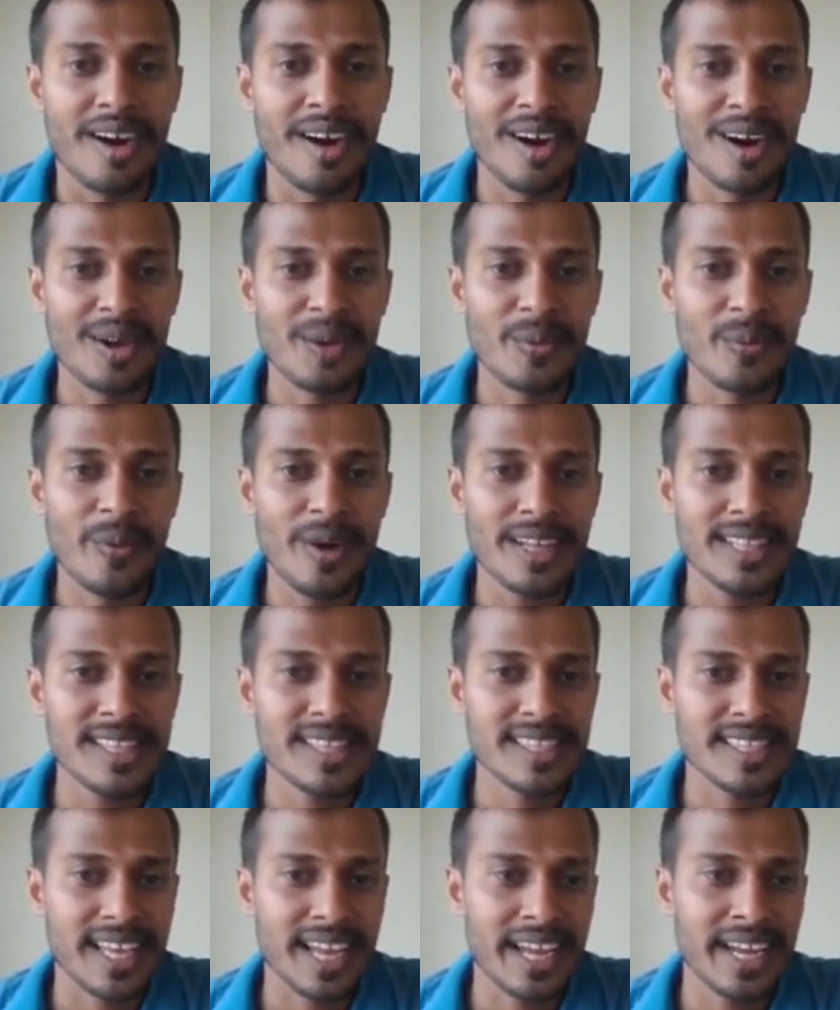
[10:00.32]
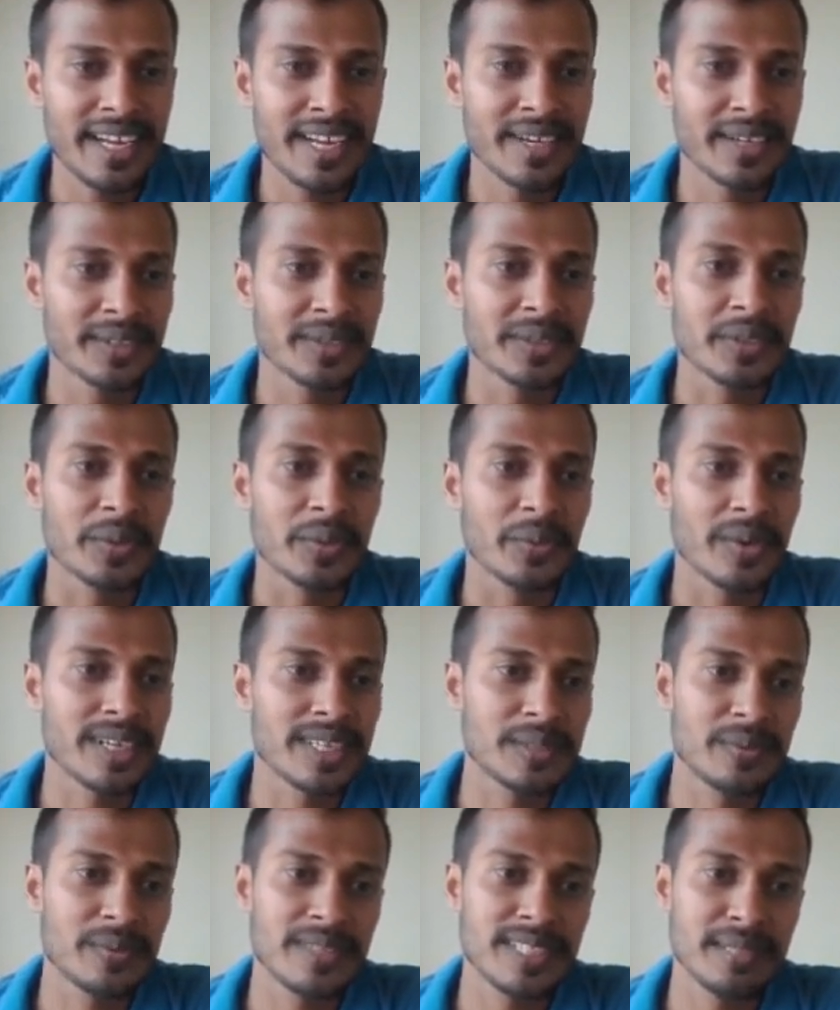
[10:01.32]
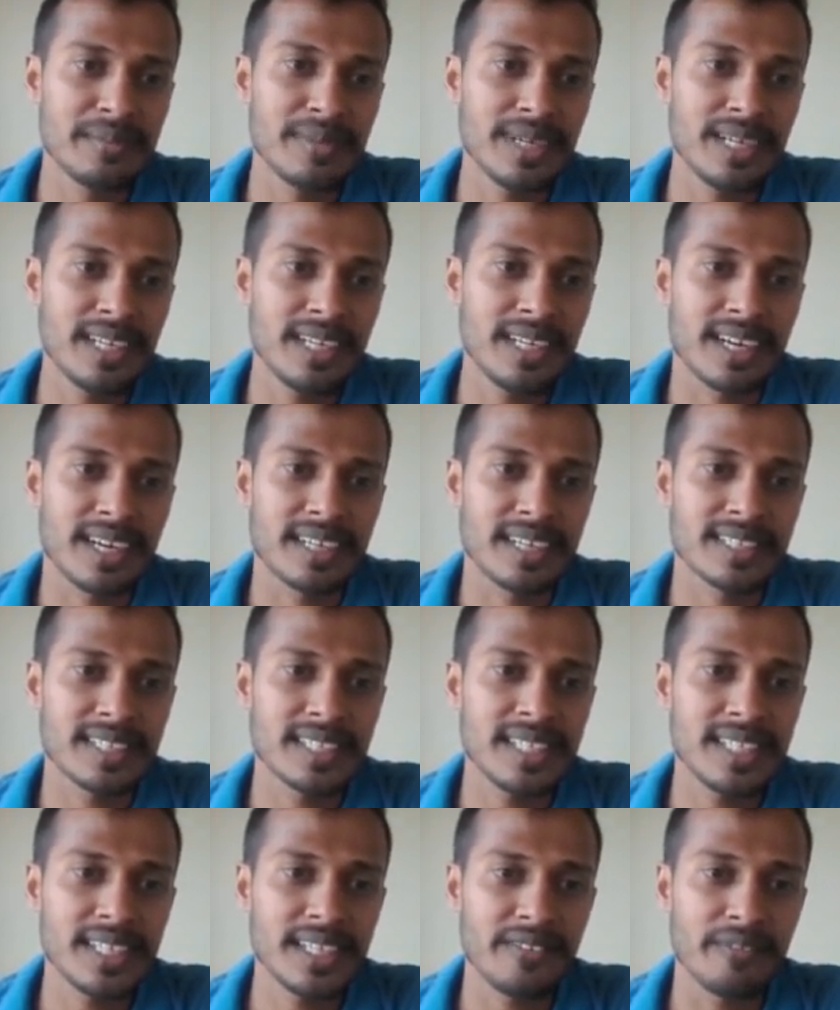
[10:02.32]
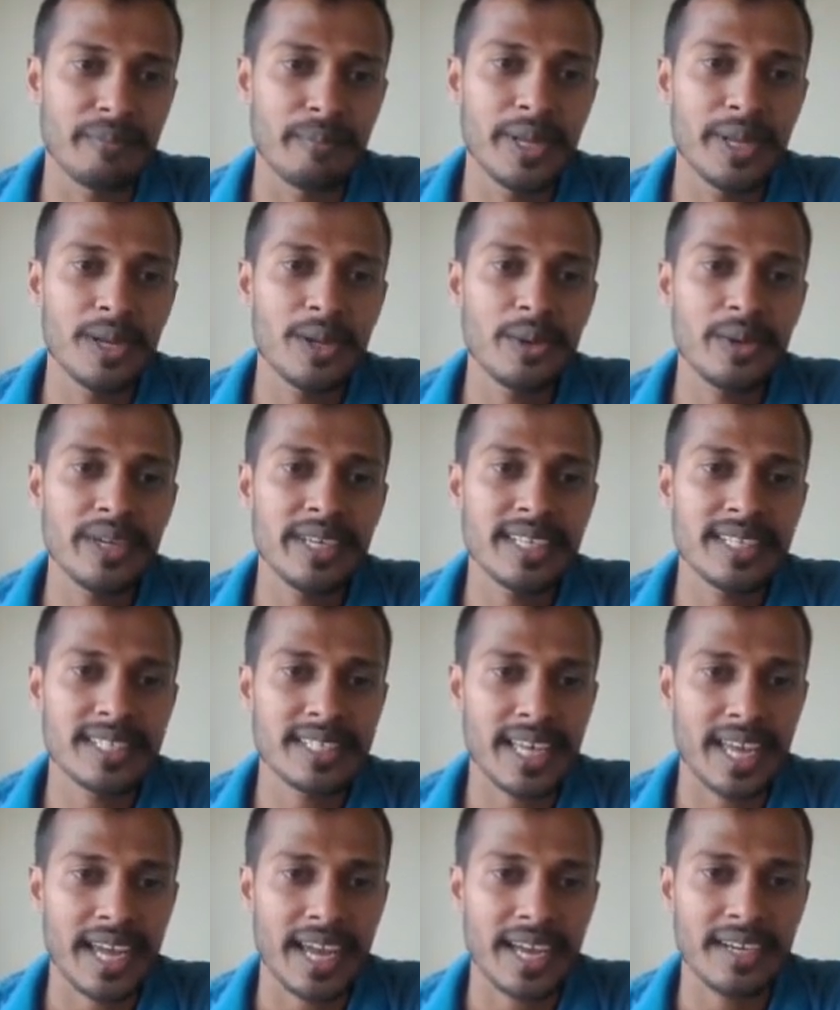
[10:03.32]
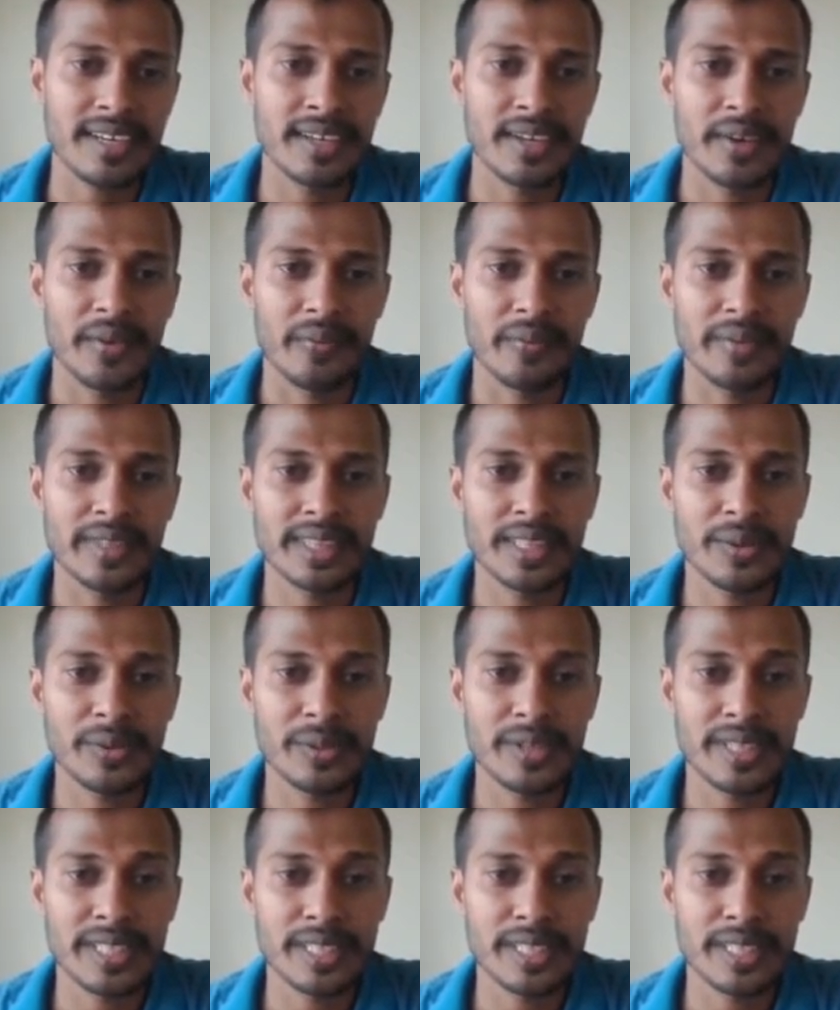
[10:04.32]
On one side was visible a sea of billowing sand without a